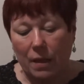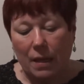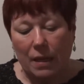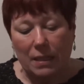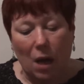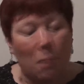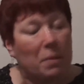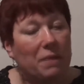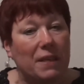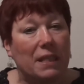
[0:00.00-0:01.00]
An example
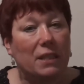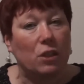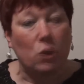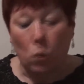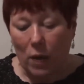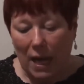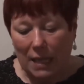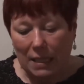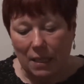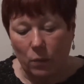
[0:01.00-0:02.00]
of this is a school
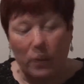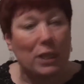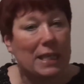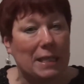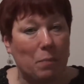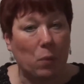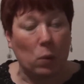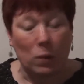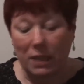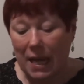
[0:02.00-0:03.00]
calendar which lists
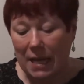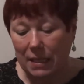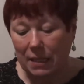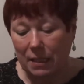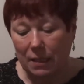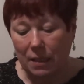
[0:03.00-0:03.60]
important dates,